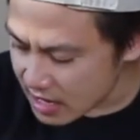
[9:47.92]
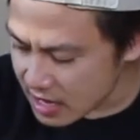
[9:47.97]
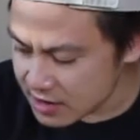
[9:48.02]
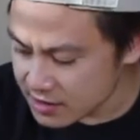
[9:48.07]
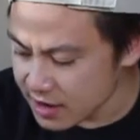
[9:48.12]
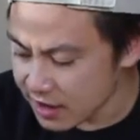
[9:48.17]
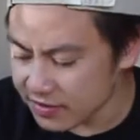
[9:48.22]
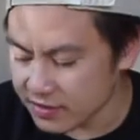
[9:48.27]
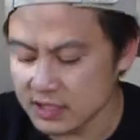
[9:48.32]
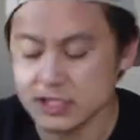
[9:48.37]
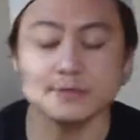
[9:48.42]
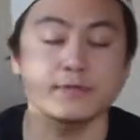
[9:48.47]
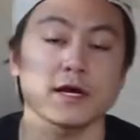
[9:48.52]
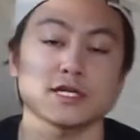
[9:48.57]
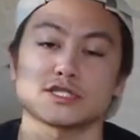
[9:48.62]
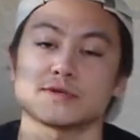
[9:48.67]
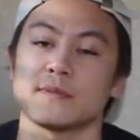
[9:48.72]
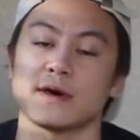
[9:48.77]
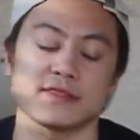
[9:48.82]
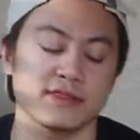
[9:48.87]
Nothing
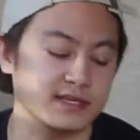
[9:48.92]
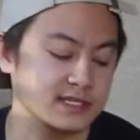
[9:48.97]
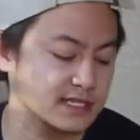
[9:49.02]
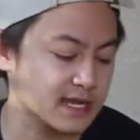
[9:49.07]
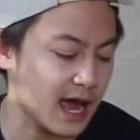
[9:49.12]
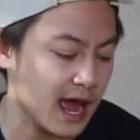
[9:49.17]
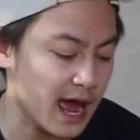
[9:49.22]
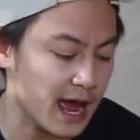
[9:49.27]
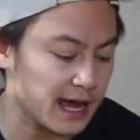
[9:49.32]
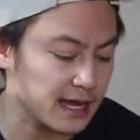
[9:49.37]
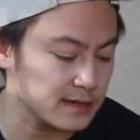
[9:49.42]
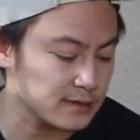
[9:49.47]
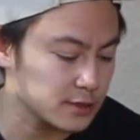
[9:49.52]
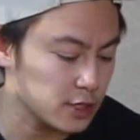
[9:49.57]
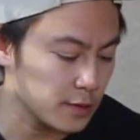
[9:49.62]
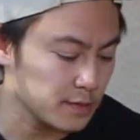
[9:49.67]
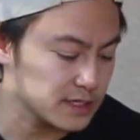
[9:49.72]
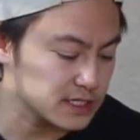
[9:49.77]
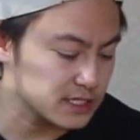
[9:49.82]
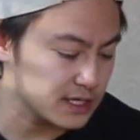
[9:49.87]
special about this guy.
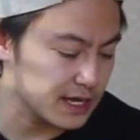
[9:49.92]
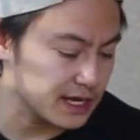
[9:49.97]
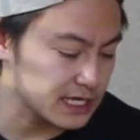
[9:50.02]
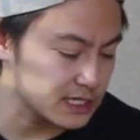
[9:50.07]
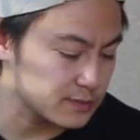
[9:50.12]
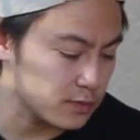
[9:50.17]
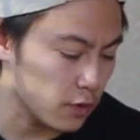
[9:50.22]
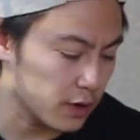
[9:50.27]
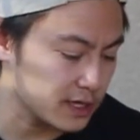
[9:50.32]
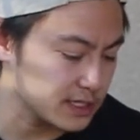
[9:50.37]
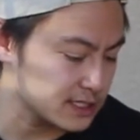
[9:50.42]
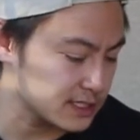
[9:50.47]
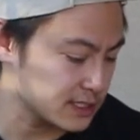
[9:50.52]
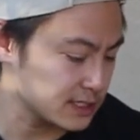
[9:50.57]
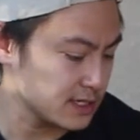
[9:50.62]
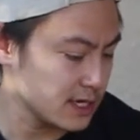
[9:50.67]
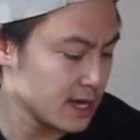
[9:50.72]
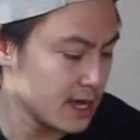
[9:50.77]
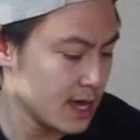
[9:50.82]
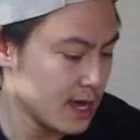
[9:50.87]
No miscellaneous
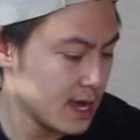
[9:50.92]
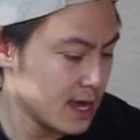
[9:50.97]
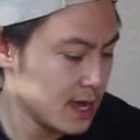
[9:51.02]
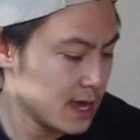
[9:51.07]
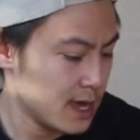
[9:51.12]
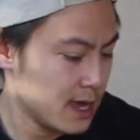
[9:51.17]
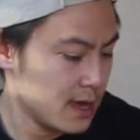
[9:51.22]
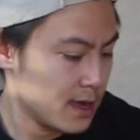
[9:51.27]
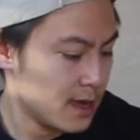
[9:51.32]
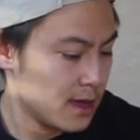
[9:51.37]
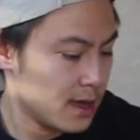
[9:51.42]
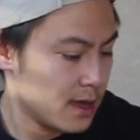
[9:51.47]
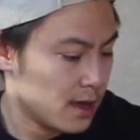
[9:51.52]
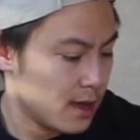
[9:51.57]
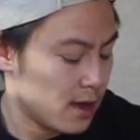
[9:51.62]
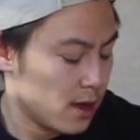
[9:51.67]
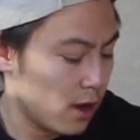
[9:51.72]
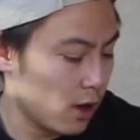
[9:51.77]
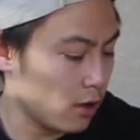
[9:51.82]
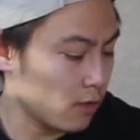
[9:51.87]
points.
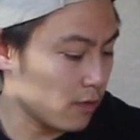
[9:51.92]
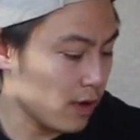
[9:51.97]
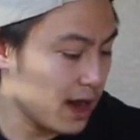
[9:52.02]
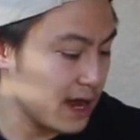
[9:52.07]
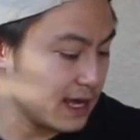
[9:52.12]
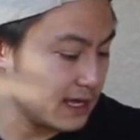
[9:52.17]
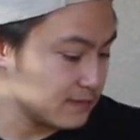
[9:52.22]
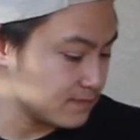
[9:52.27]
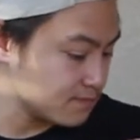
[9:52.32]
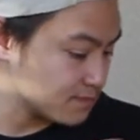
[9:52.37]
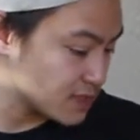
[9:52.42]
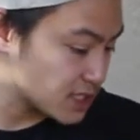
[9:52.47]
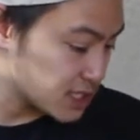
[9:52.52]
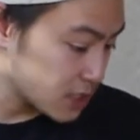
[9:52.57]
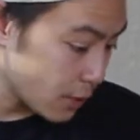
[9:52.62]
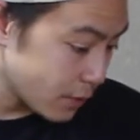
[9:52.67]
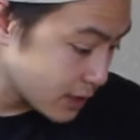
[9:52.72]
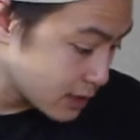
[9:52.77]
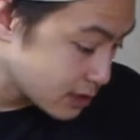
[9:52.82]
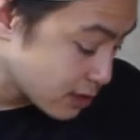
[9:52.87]
Alright,
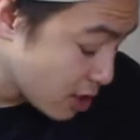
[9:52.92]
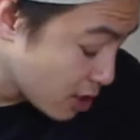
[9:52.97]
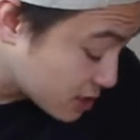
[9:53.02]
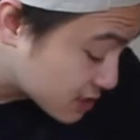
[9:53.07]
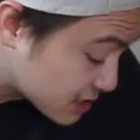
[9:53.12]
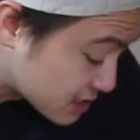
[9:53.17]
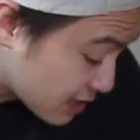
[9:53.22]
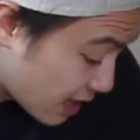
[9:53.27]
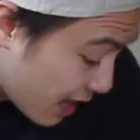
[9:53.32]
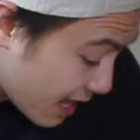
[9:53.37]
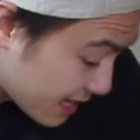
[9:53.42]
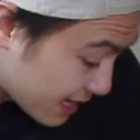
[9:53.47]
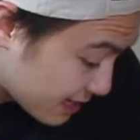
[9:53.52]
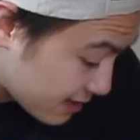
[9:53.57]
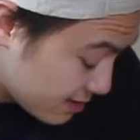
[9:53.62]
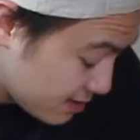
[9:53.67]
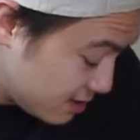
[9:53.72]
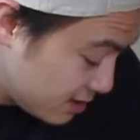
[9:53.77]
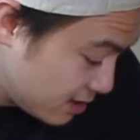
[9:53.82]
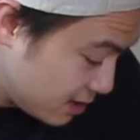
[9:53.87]
so it looks
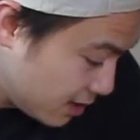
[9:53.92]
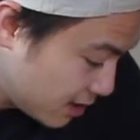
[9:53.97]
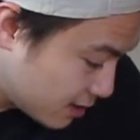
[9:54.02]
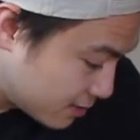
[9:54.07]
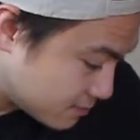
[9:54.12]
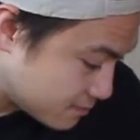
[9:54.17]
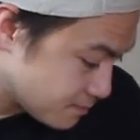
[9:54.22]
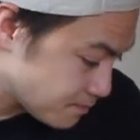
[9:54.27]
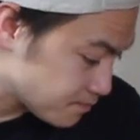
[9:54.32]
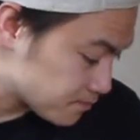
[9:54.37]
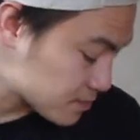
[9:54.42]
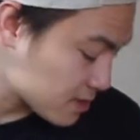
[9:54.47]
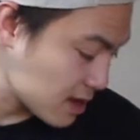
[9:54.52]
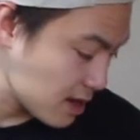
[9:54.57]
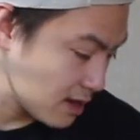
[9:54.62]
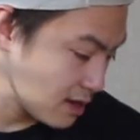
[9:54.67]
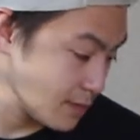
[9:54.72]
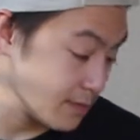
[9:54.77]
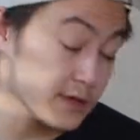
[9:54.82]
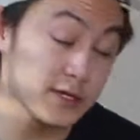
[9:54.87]
like I'm
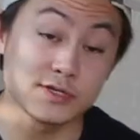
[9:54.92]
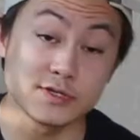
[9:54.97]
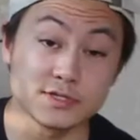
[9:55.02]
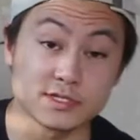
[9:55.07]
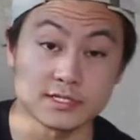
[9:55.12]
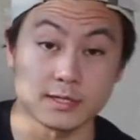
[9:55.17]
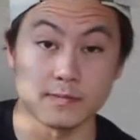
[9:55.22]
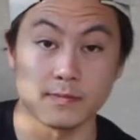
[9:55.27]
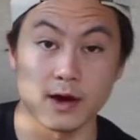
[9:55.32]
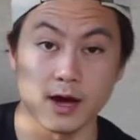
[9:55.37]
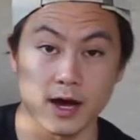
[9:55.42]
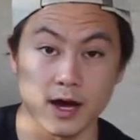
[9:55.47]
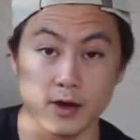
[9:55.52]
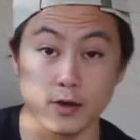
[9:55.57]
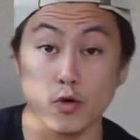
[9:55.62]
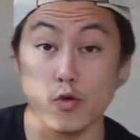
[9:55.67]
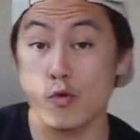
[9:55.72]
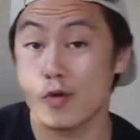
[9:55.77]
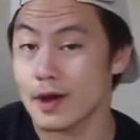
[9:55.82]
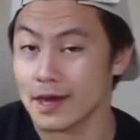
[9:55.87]
going to do some
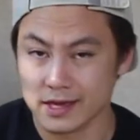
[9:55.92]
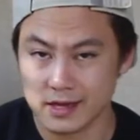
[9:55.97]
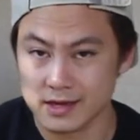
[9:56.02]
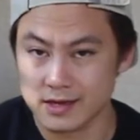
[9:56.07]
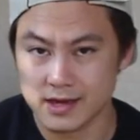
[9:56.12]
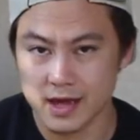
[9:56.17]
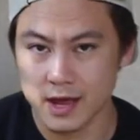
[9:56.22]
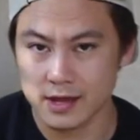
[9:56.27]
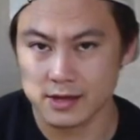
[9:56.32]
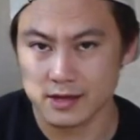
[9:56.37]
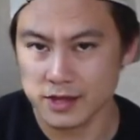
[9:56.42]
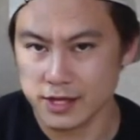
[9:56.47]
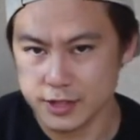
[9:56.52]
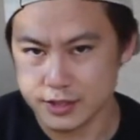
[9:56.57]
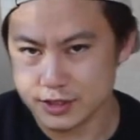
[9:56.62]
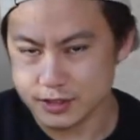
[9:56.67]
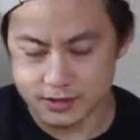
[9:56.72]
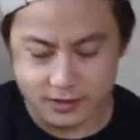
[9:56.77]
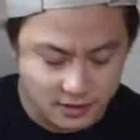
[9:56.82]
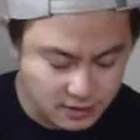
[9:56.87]
quick
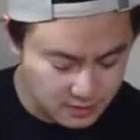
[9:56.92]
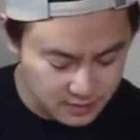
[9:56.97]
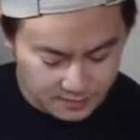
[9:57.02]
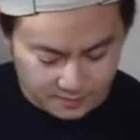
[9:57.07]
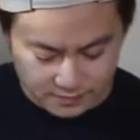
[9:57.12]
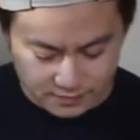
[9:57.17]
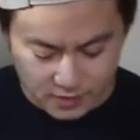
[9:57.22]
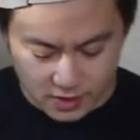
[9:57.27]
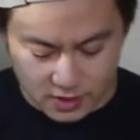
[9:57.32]
calculations.